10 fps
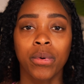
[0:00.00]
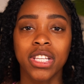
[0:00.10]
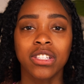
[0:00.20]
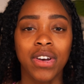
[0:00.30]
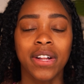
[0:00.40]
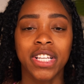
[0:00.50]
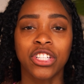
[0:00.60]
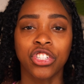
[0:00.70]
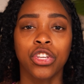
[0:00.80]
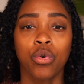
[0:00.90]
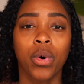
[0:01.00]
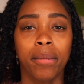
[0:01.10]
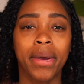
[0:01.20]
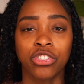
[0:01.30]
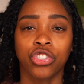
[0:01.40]
this foundation, you want to
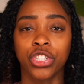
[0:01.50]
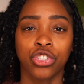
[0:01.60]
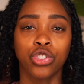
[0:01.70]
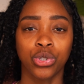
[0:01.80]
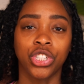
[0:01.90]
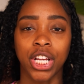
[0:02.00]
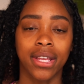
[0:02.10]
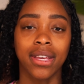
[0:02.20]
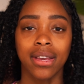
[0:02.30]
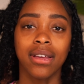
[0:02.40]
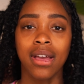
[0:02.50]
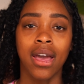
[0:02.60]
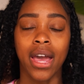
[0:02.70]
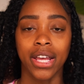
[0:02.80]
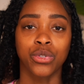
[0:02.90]
make sure that you shake it
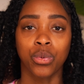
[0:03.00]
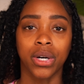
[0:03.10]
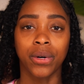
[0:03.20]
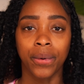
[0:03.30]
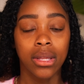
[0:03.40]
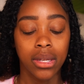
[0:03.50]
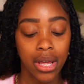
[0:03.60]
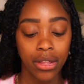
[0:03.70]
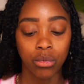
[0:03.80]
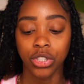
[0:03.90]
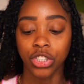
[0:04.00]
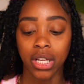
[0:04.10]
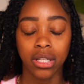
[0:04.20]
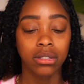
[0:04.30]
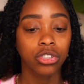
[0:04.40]
as well. Now that we
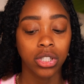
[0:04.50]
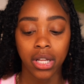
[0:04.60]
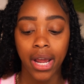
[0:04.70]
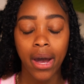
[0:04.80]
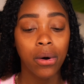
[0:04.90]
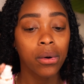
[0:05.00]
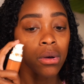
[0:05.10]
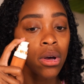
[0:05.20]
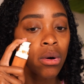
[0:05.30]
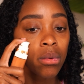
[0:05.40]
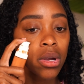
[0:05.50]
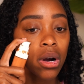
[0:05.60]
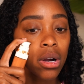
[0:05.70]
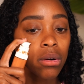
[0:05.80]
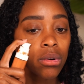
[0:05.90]
shook it out, we
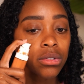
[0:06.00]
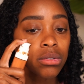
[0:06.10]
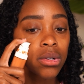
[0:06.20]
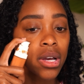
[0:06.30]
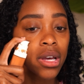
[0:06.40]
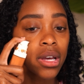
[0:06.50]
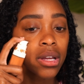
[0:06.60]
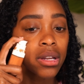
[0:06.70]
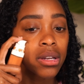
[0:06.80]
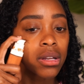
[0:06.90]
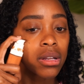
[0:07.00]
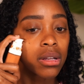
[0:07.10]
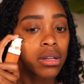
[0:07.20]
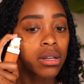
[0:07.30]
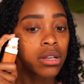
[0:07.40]
are going to add,
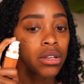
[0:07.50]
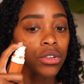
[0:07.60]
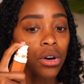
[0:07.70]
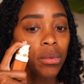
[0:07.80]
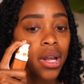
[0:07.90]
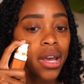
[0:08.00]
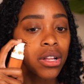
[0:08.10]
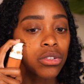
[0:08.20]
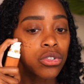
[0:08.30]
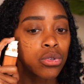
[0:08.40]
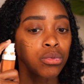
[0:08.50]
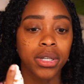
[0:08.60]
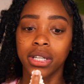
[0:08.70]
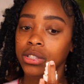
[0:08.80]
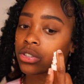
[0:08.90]
you don't want to add too
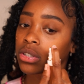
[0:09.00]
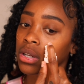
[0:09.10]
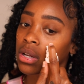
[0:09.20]
much,